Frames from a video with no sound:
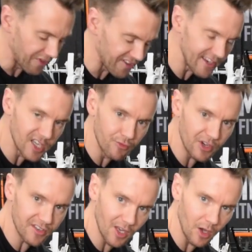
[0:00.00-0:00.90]
with the seated
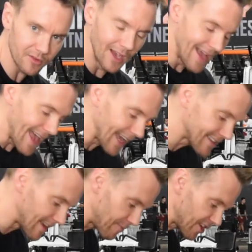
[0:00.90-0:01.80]
wrist curls,
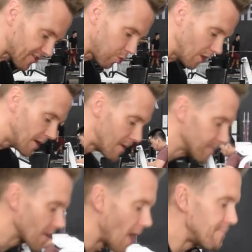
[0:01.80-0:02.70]
except this one,
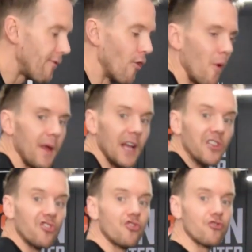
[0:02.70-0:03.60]
I'm performing
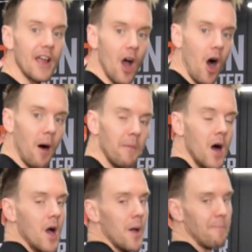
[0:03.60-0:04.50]
straight arm
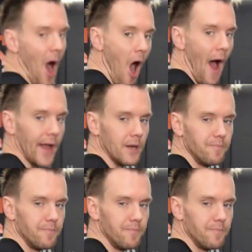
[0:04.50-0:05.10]
behind.